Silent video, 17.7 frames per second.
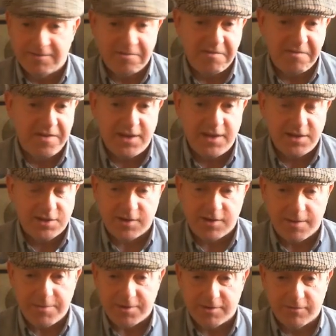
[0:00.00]
of any
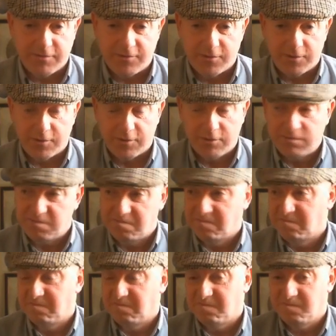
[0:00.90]
description for
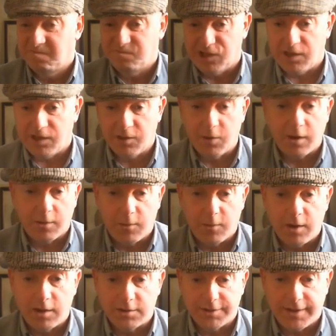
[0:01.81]
quite a
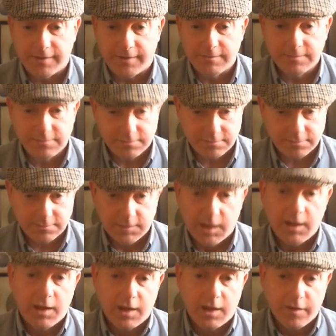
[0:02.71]
while now.
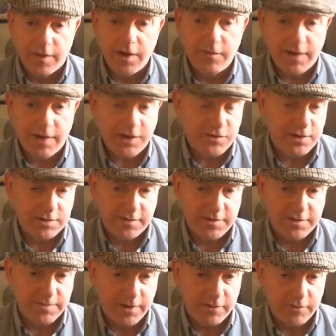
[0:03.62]
The only Rattrays I've
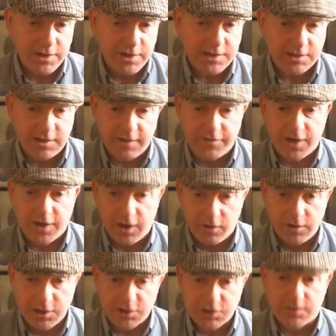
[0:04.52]
smoked recently are the
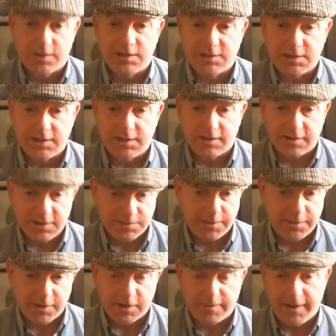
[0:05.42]
Holy Trinity that I
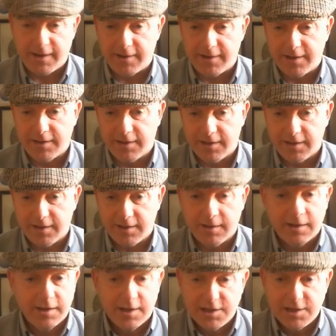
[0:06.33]
spoke about in the
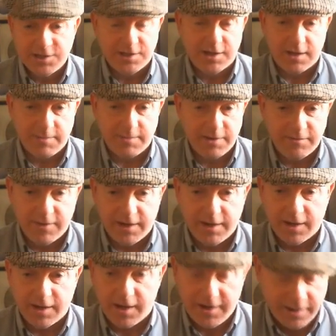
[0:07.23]
tin opening
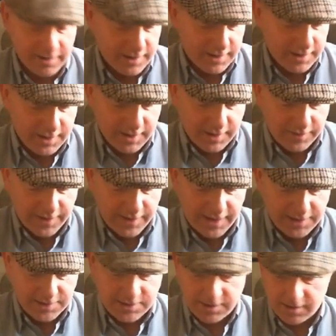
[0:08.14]
video.
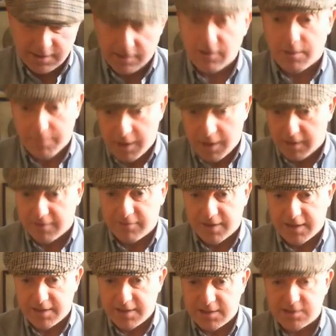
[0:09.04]
That's either Marlin
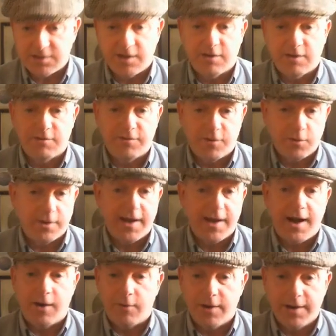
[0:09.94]
Flake itself, Old
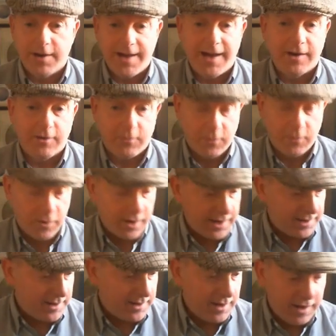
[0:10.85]
Gowrie and Hallow
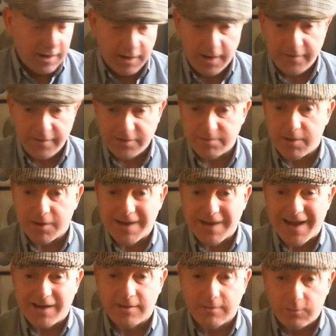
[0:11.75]
Wine. I have smoked
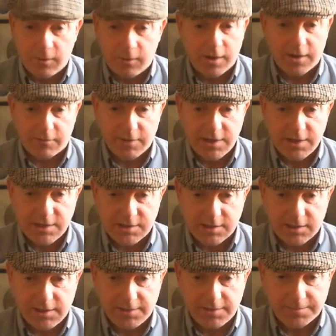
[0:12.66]
Hallow Wine recently.